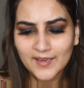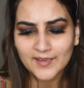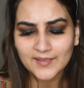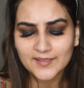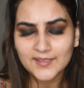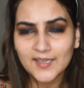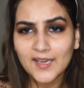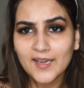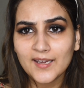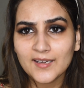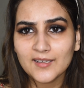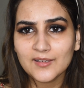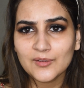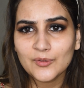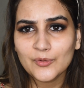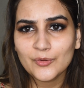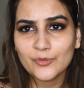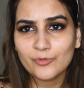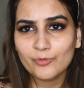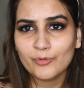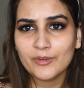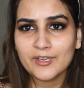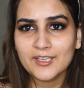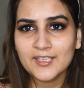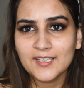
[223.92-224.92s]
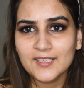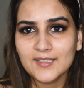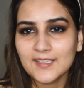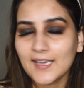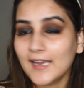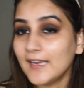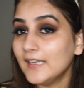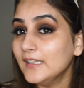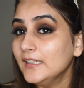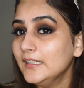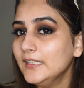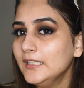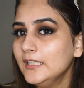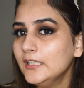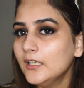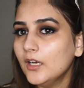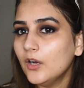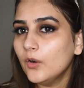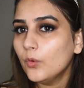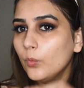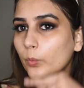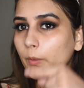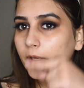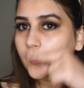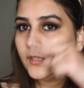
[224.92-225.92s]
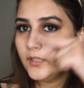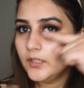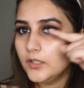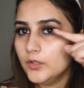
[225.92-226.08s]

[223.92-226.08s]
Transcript: yeah, it looks very tidy when